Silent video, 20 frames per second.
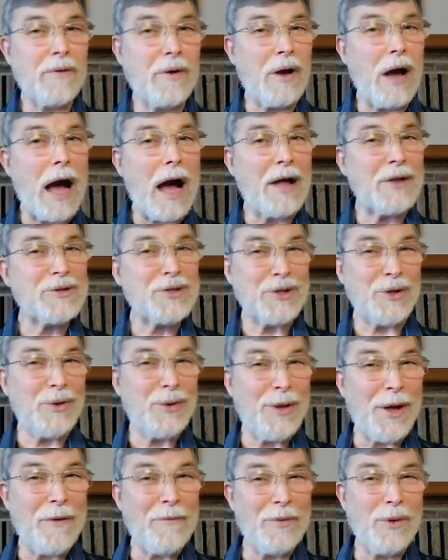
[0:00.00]
for God so
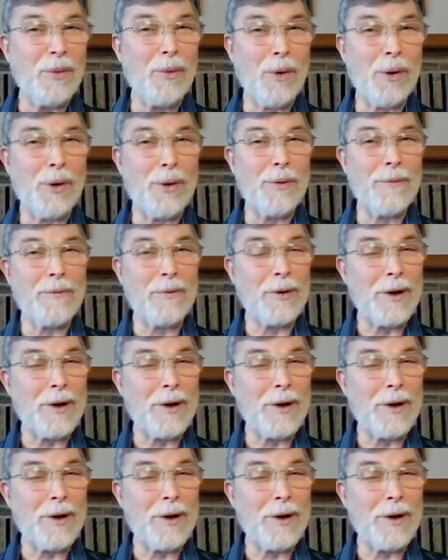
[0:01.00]
loved the world,